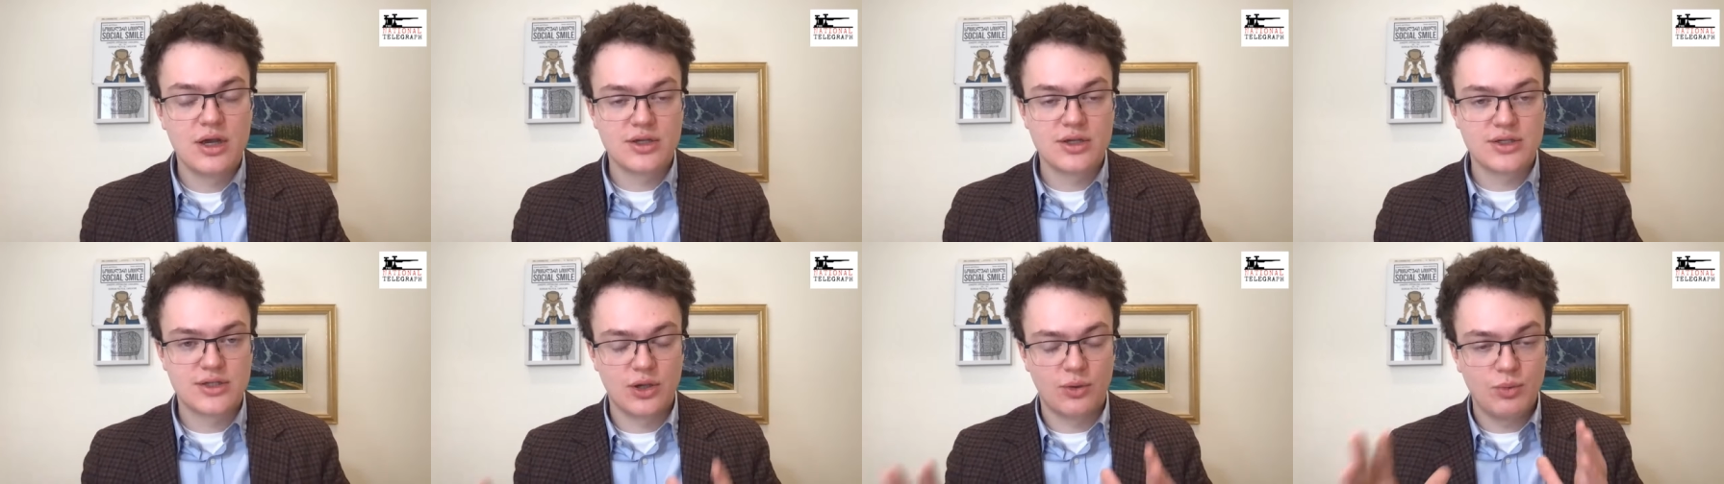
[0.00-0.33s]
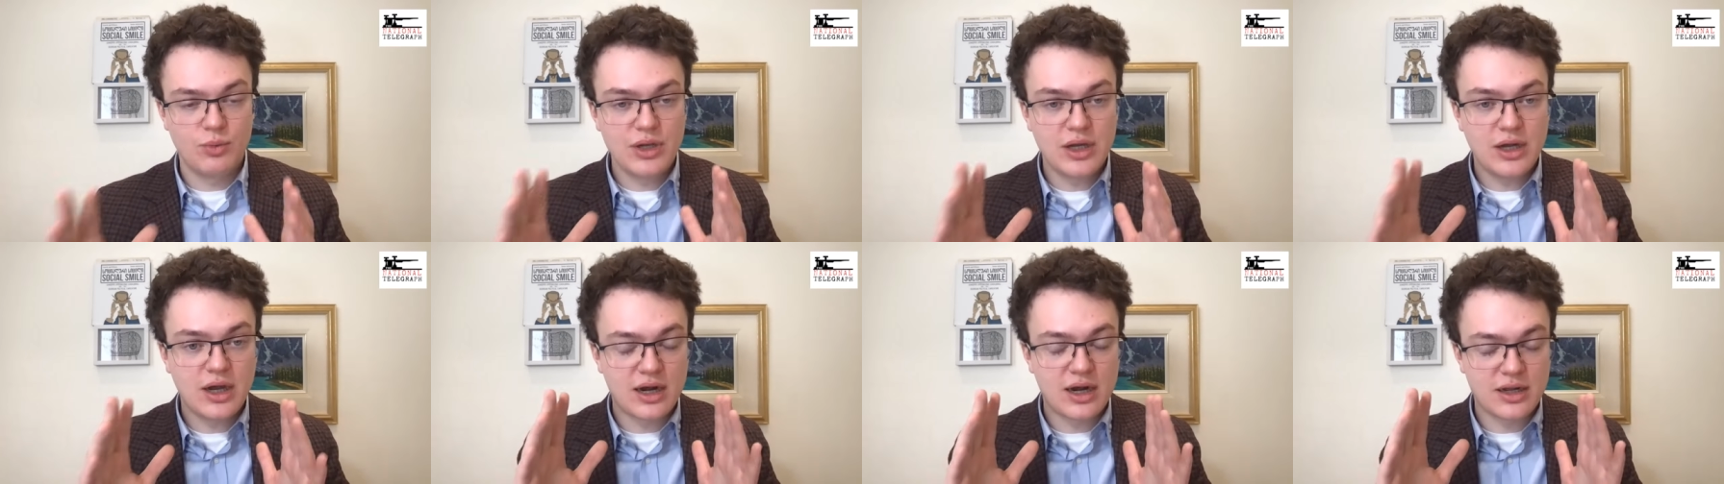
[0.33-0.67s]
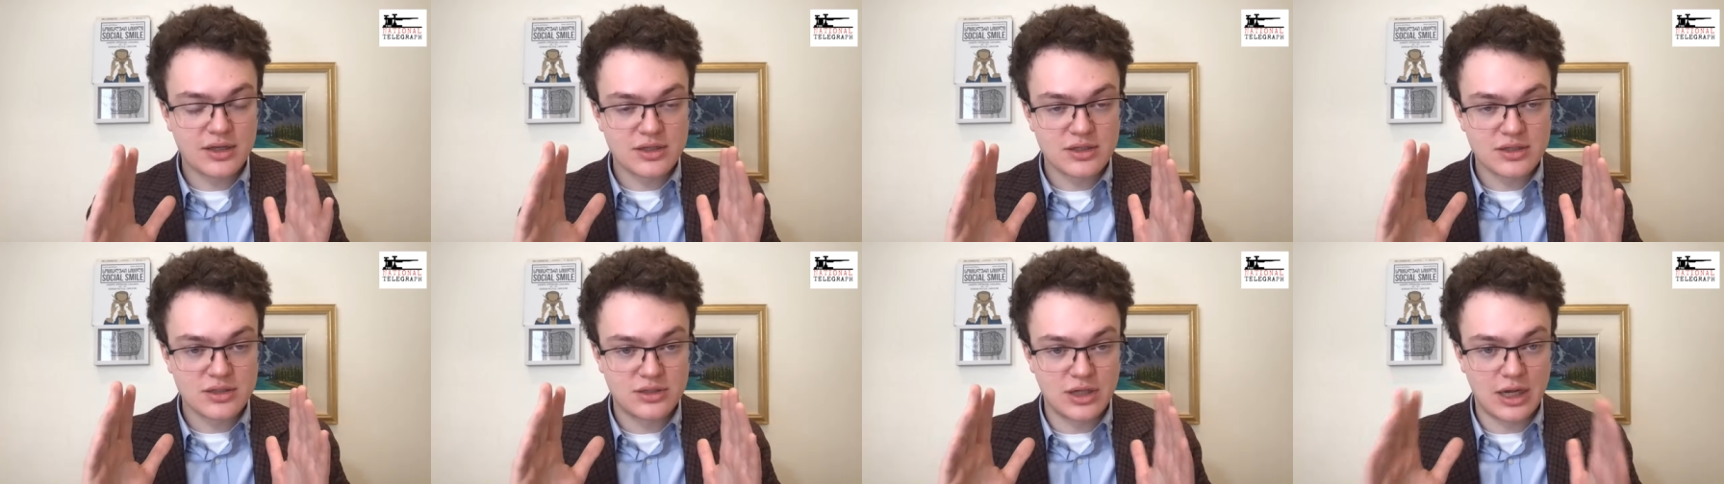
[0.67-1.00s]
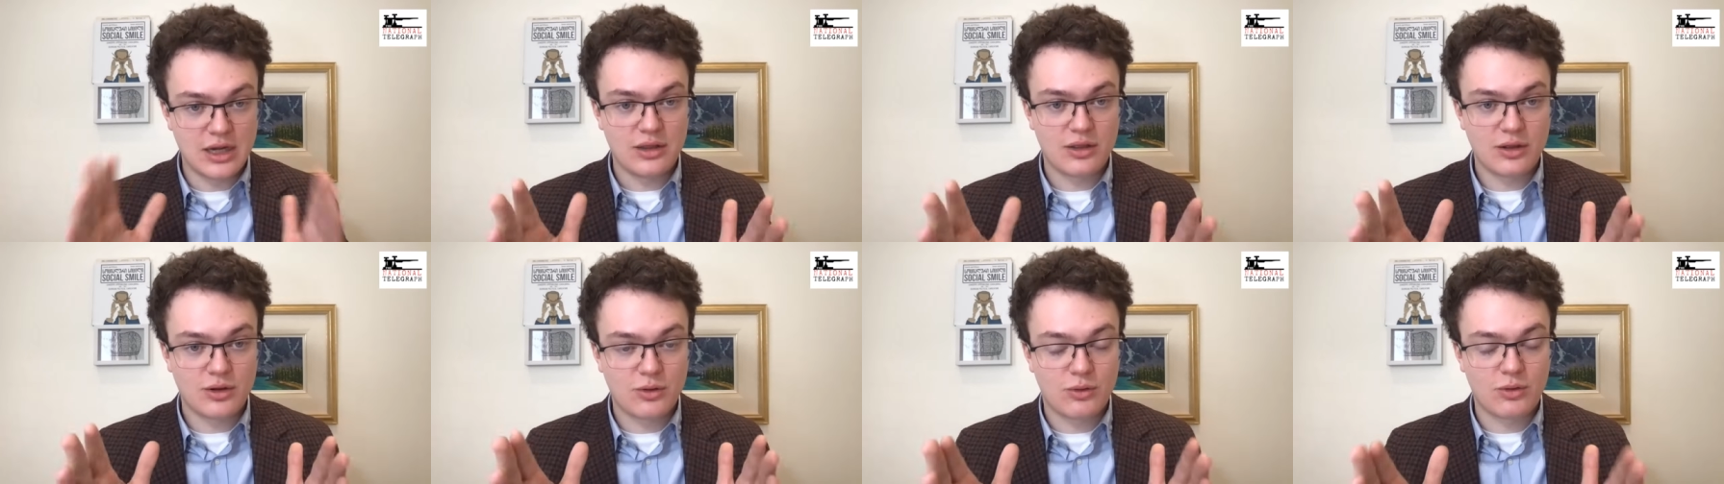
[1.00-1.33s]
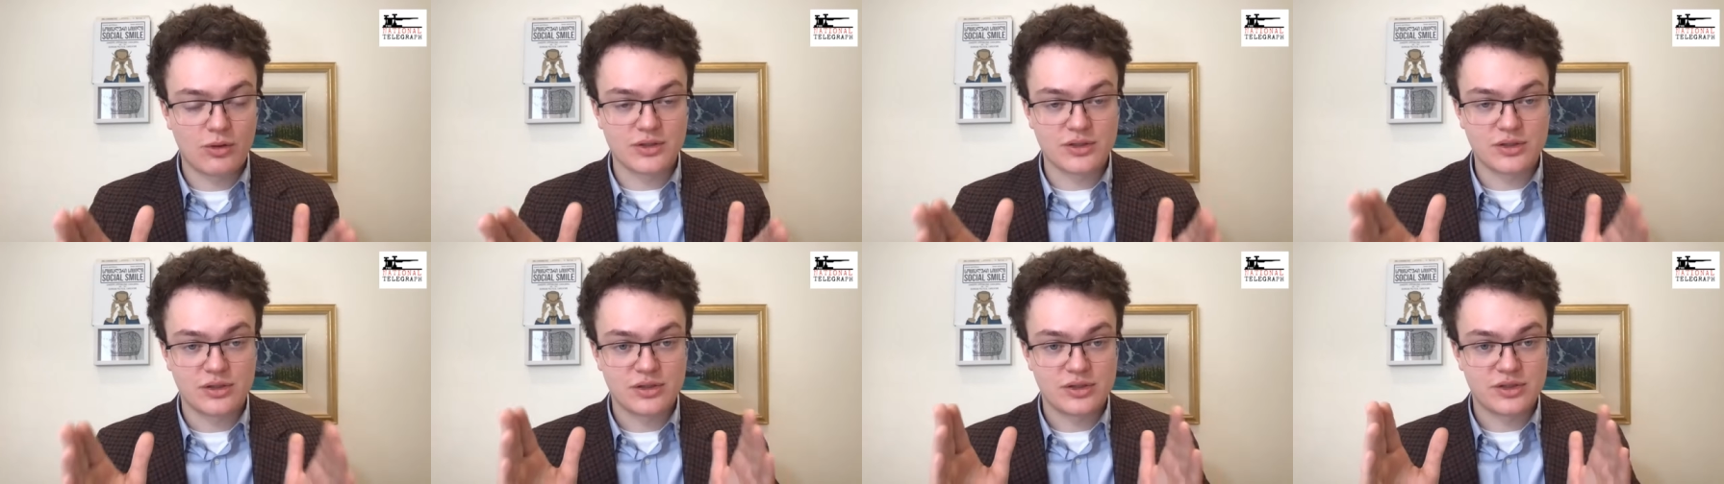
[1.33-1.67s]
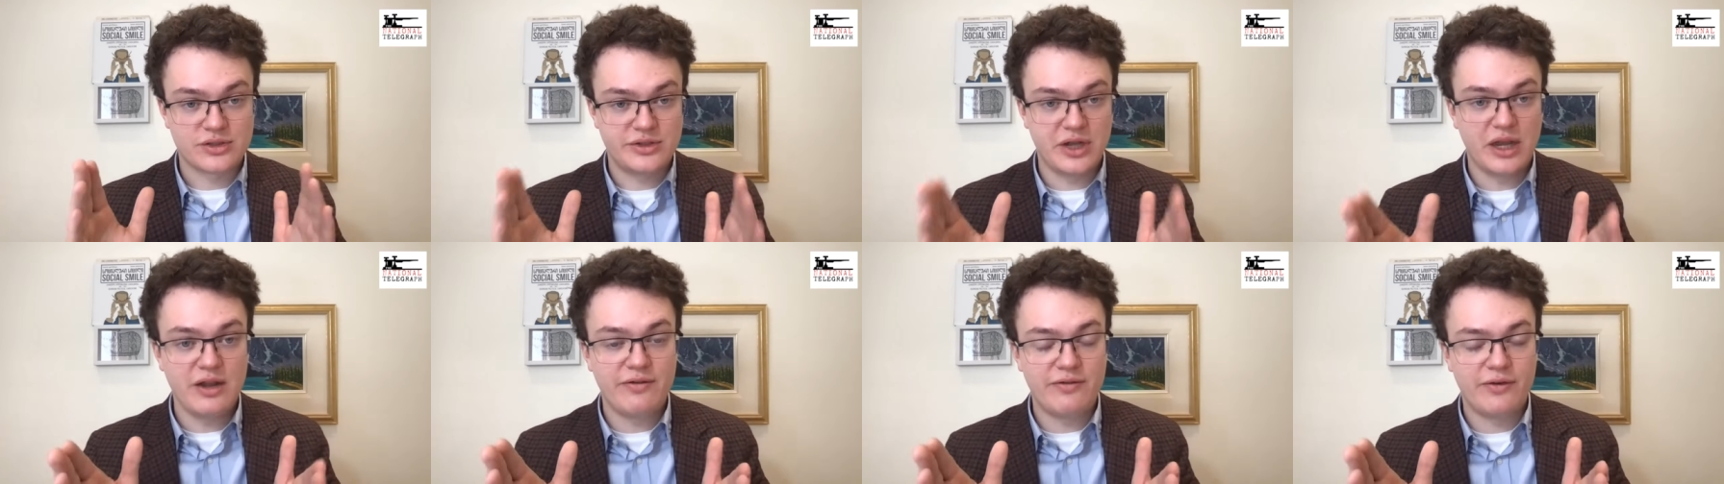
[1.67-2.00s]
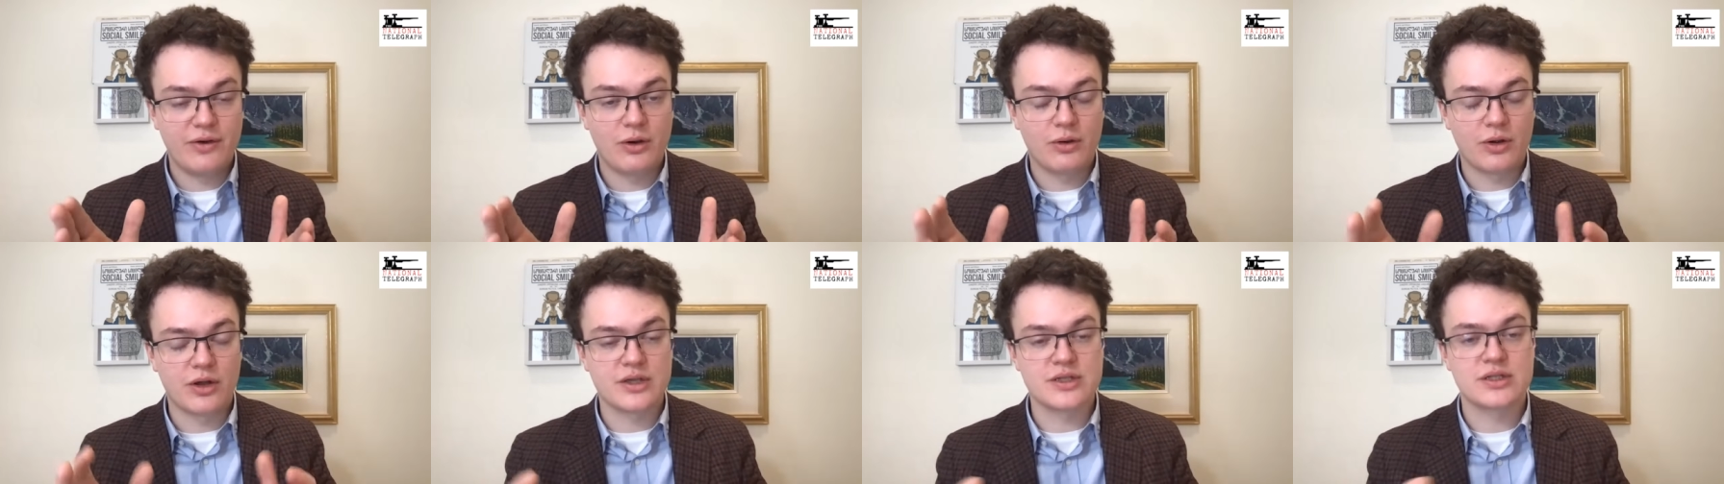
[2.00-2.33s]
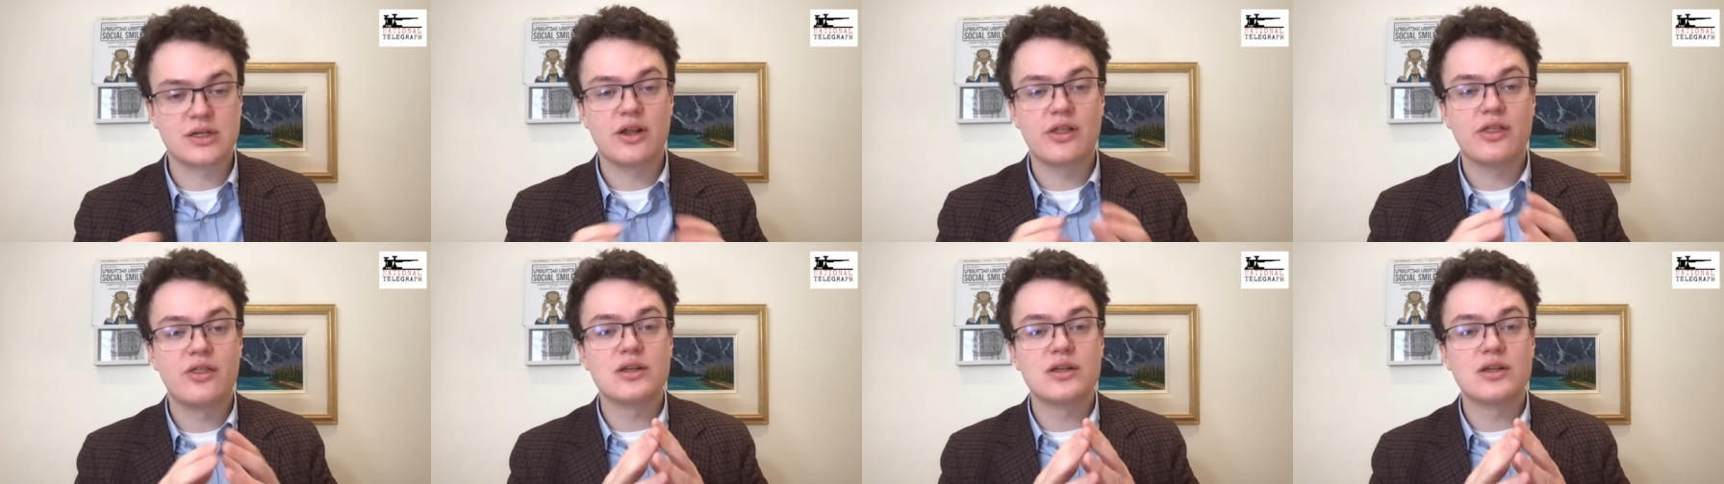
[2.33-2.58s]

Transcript: So we got to stay the course, stay focused.